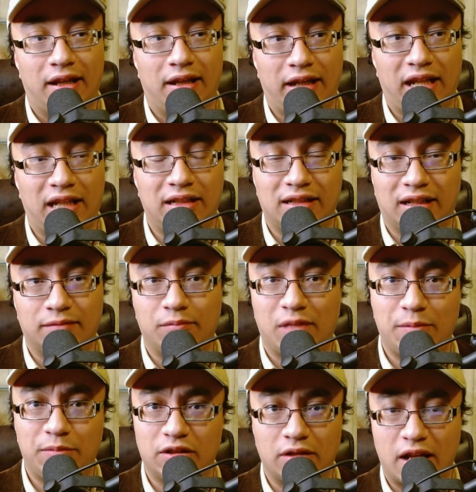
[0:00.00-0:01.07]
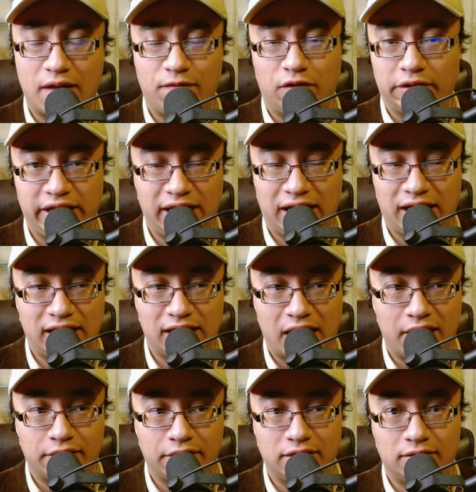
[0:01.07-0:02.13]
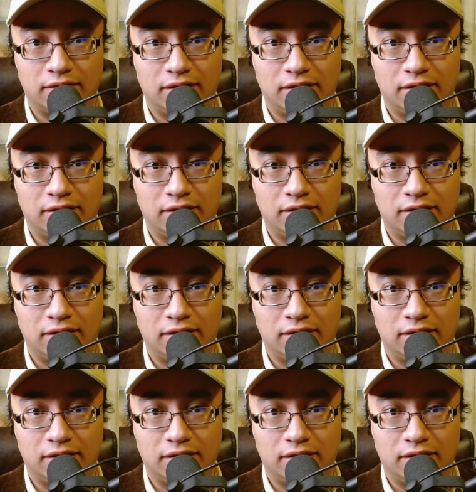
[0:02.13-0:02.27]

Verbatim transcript: And uh, maybe they're not fully kitted out and,